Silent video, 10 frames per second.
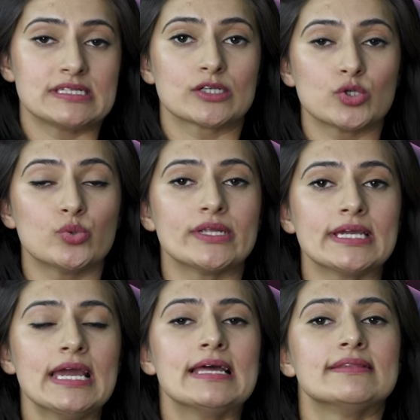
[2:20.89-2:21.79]

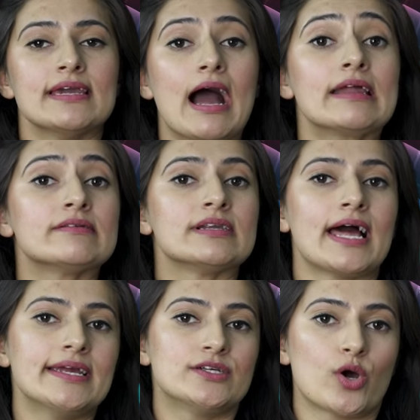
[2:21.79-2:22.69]
including the
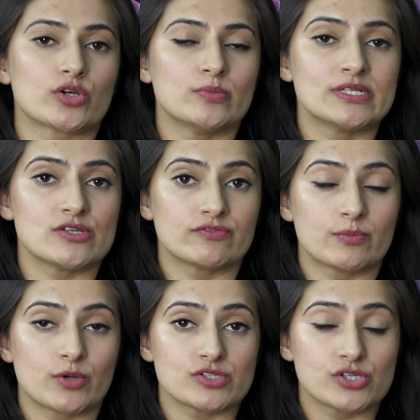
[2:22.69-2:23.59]
unrelied documents of the
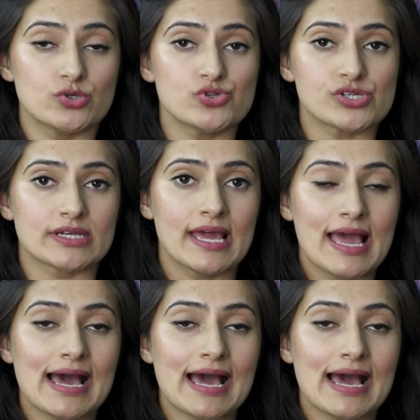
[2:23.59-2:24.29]
prosecution,